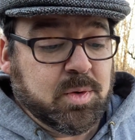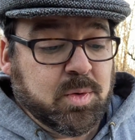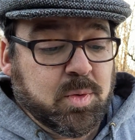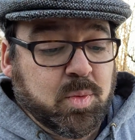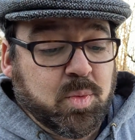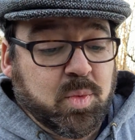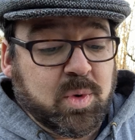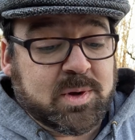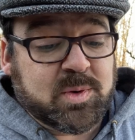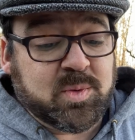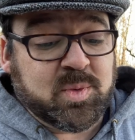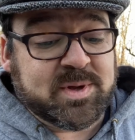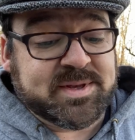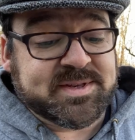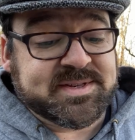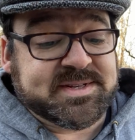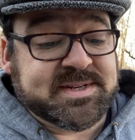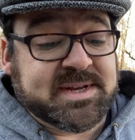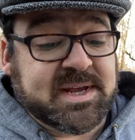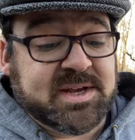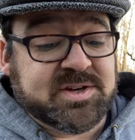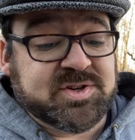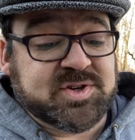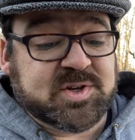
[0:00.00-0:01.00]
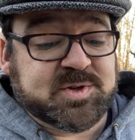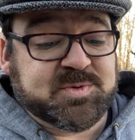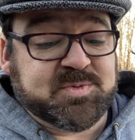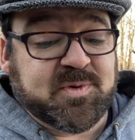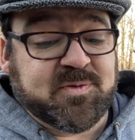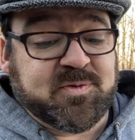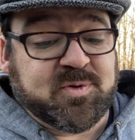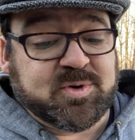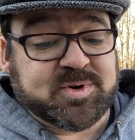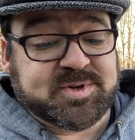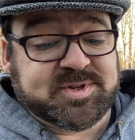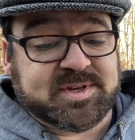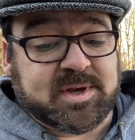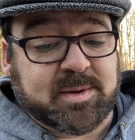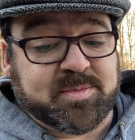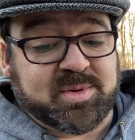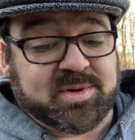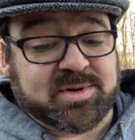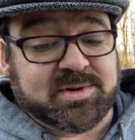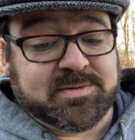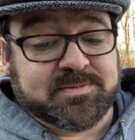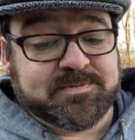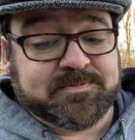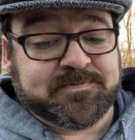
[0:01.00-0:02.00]
One Wednesday, just before
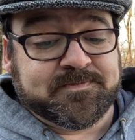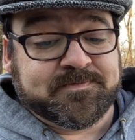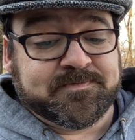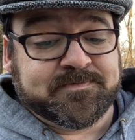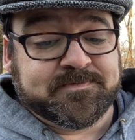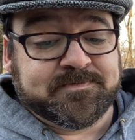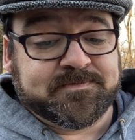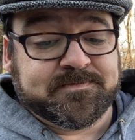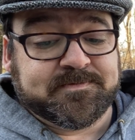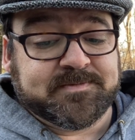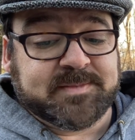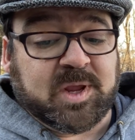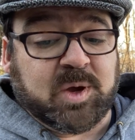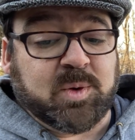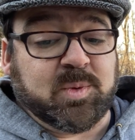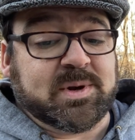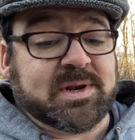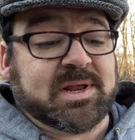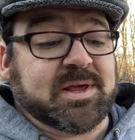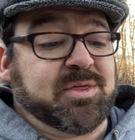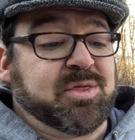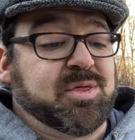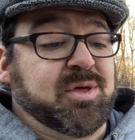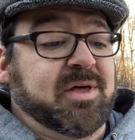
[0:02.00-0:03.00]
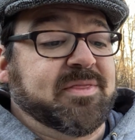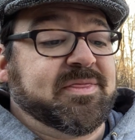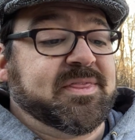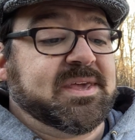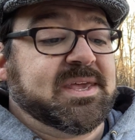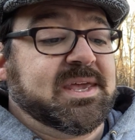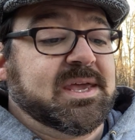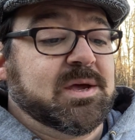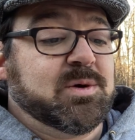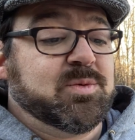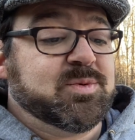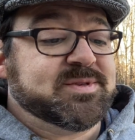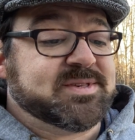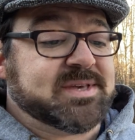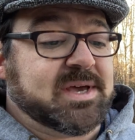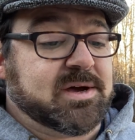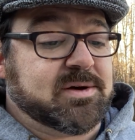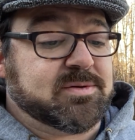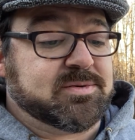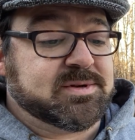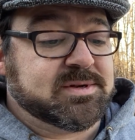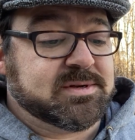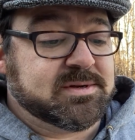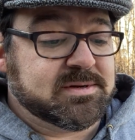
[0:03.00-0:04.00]
supper, when he thought the king was
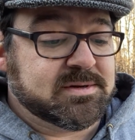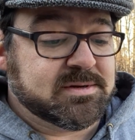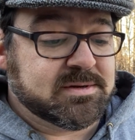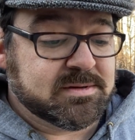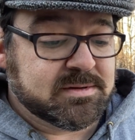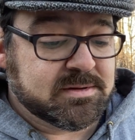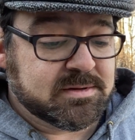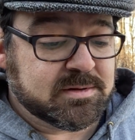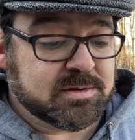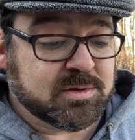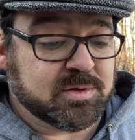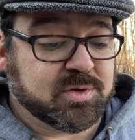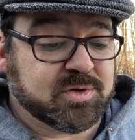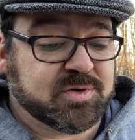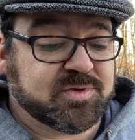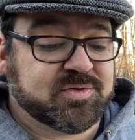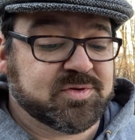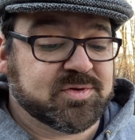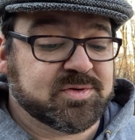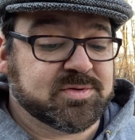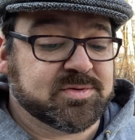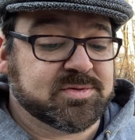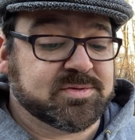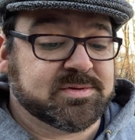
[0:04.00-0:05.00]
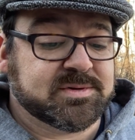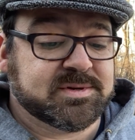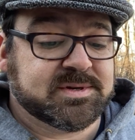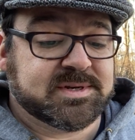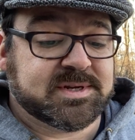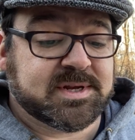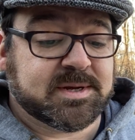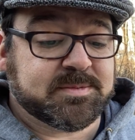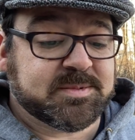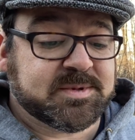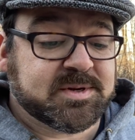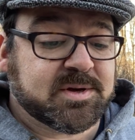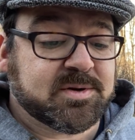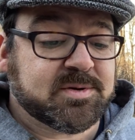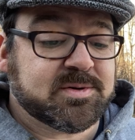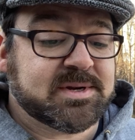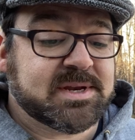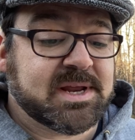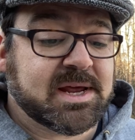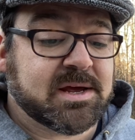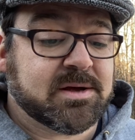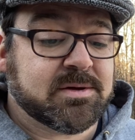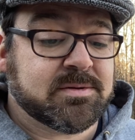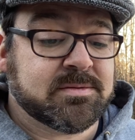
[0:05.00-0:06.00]
out, Lord Droon tiptoed
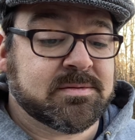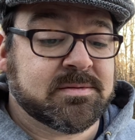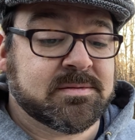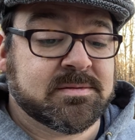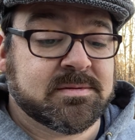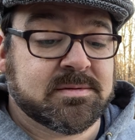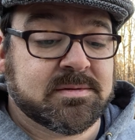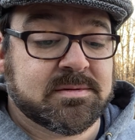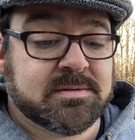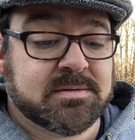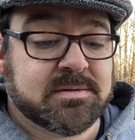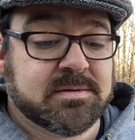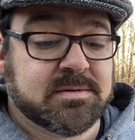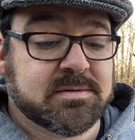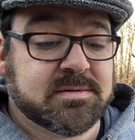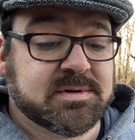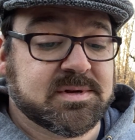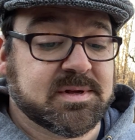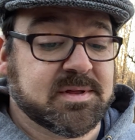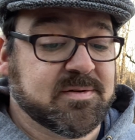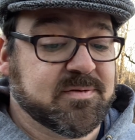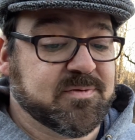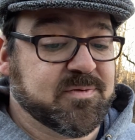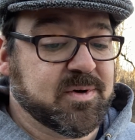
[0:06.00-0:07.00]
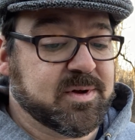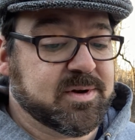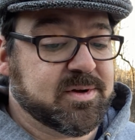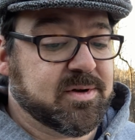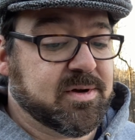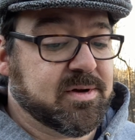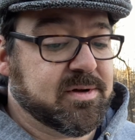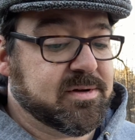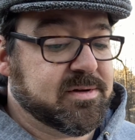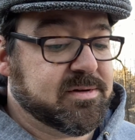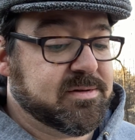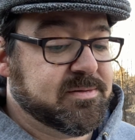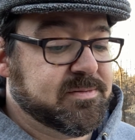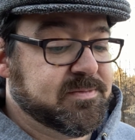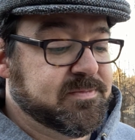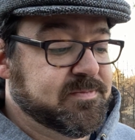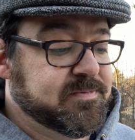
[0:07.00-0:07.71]
down to the front hall.